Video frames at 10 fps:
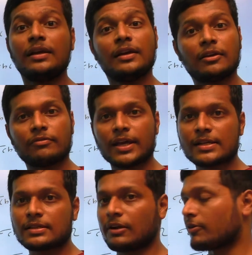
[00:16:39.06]
If they
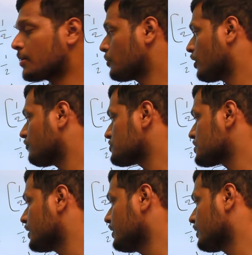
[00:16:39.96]
ask Clivron
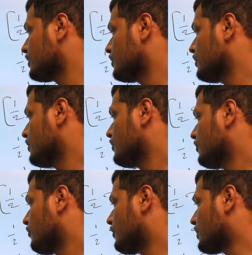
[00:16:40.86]
coefficient,
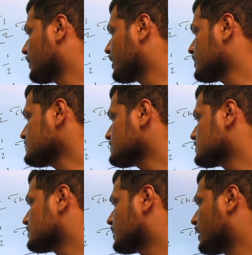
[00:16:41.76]
1 minus
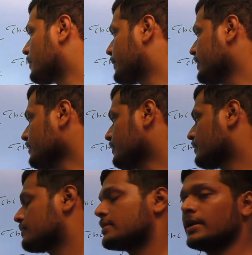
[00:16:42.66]
K by
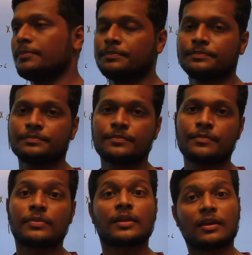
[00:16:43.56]
3.
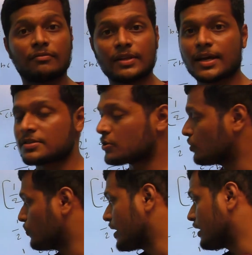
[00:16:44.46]
If they ask
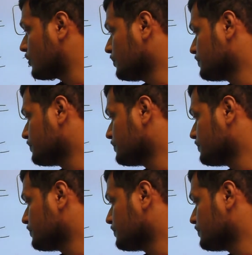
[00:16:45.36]
Q value,